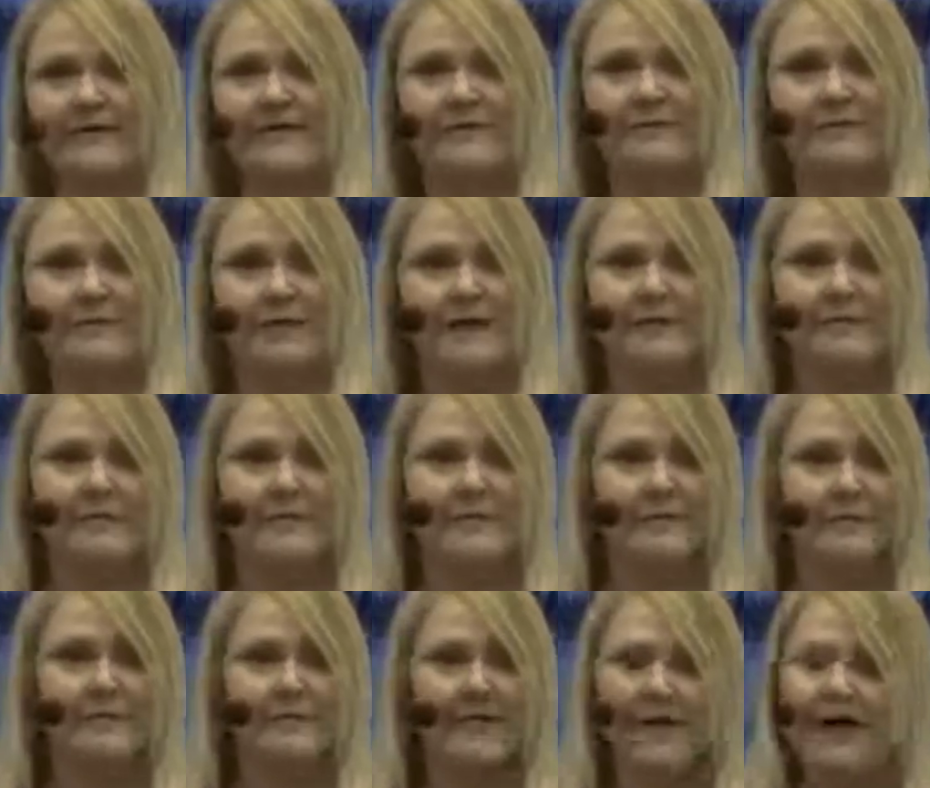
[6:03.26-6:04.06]
out a
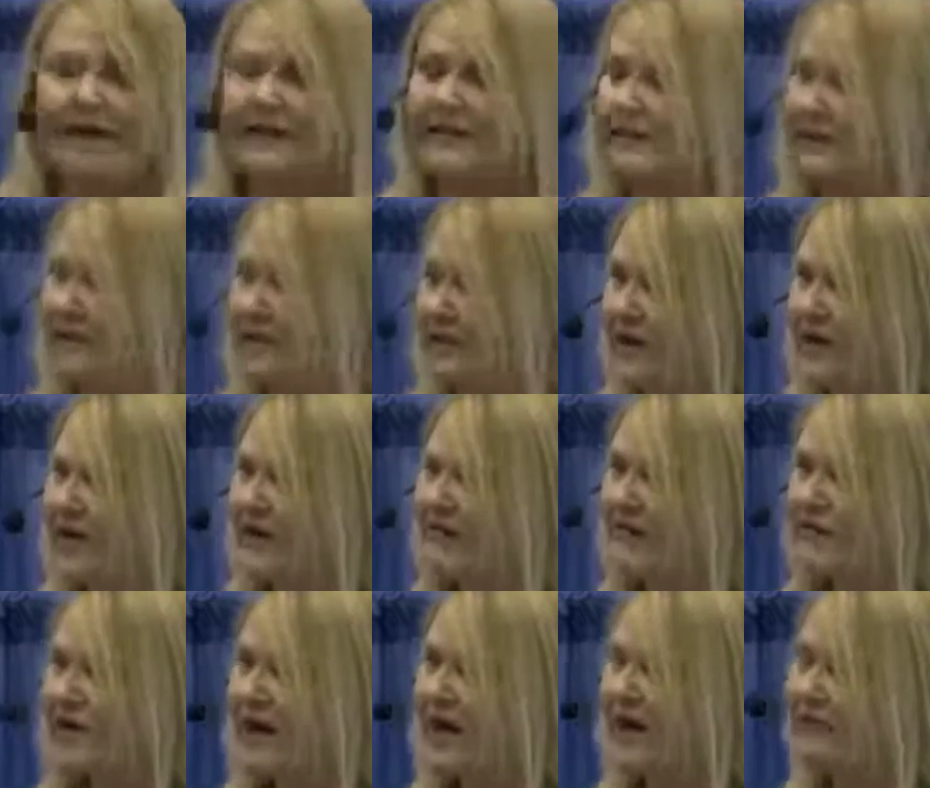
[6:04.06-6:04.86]
payment plan and a
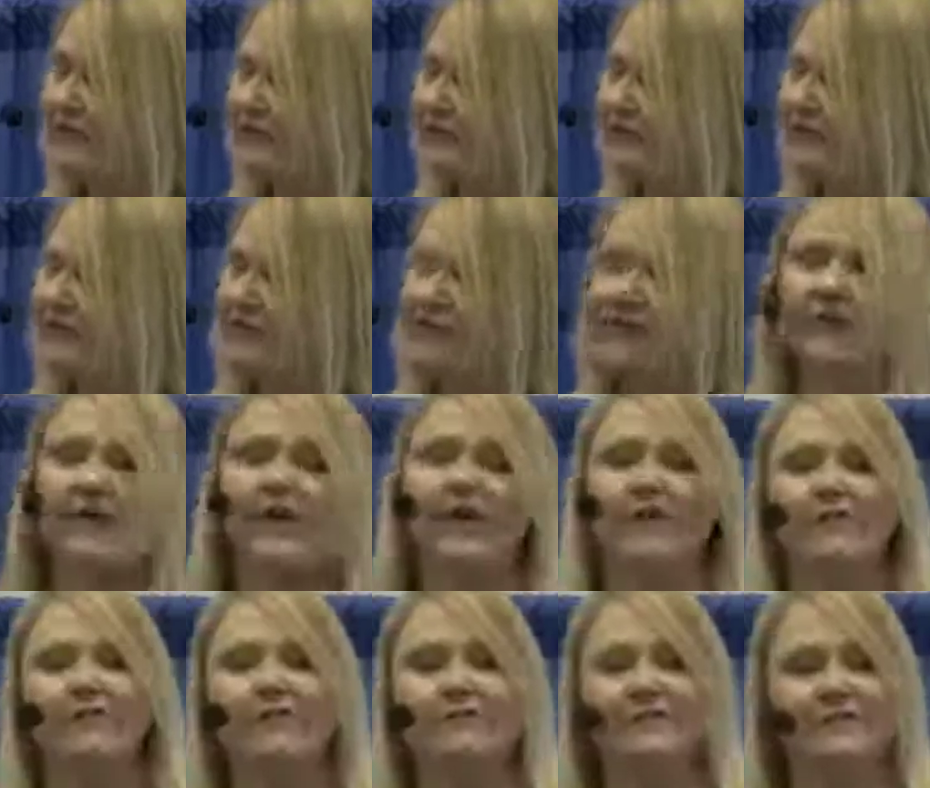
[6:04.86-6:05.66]
contract and everything
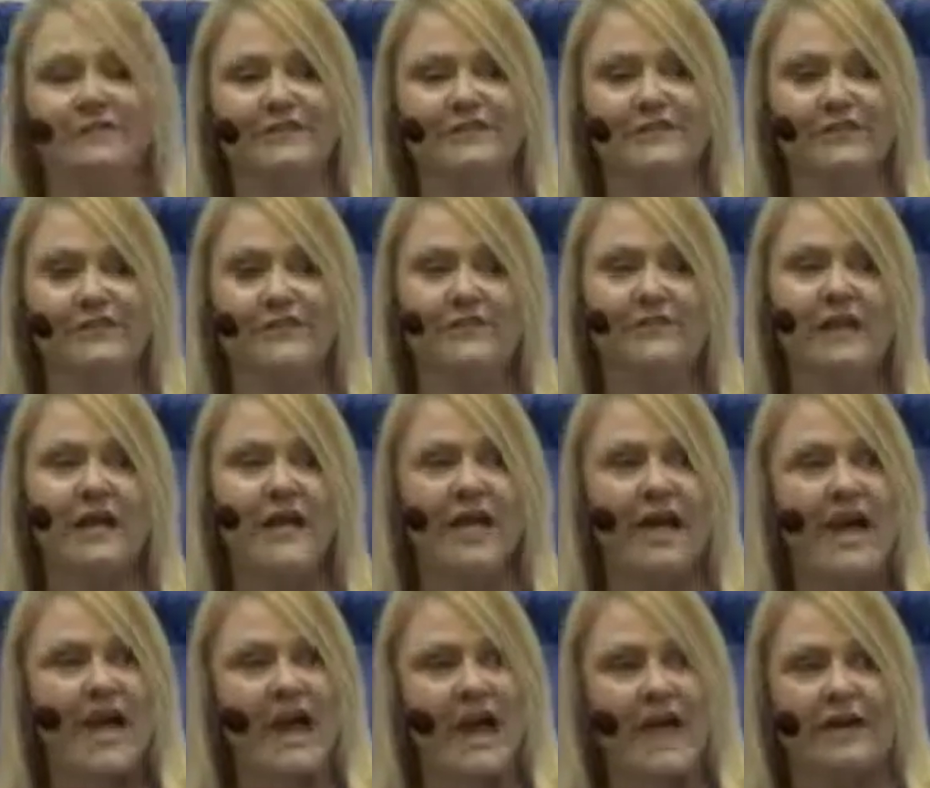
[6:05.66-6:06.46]
all official
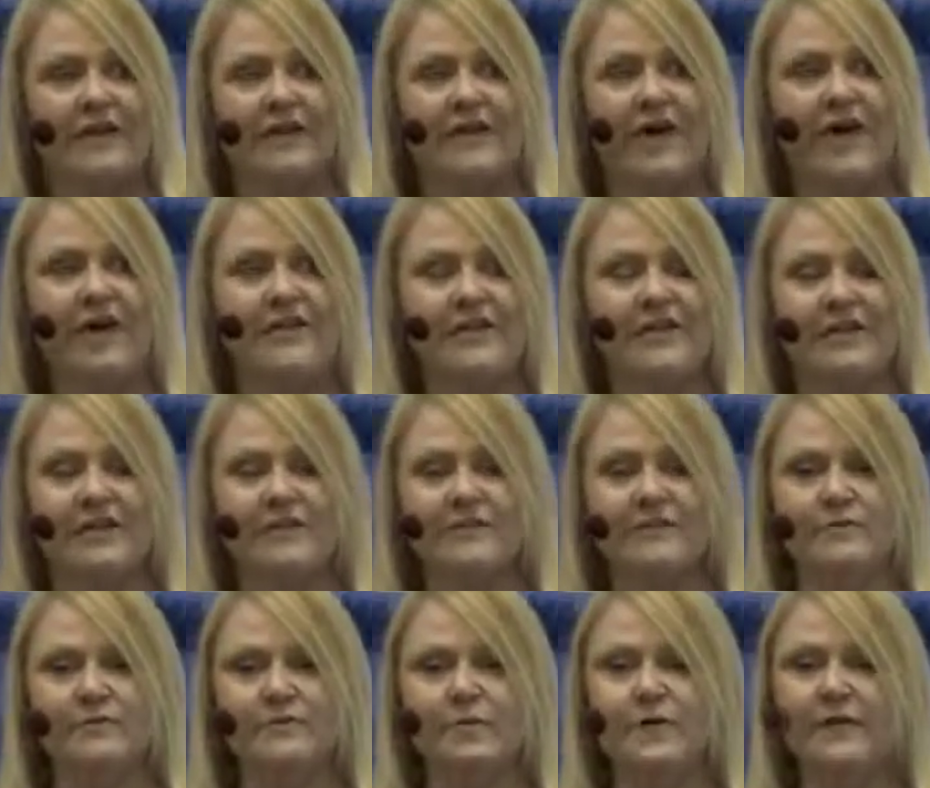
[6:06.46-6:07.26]
and got
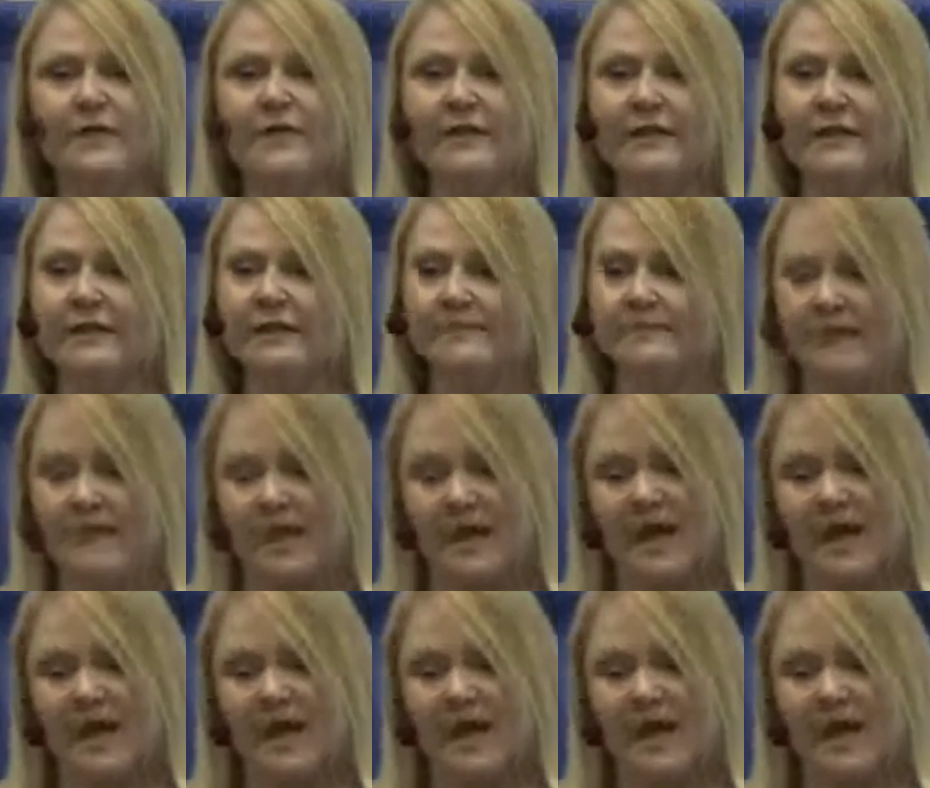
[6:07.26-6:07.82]
things rolling.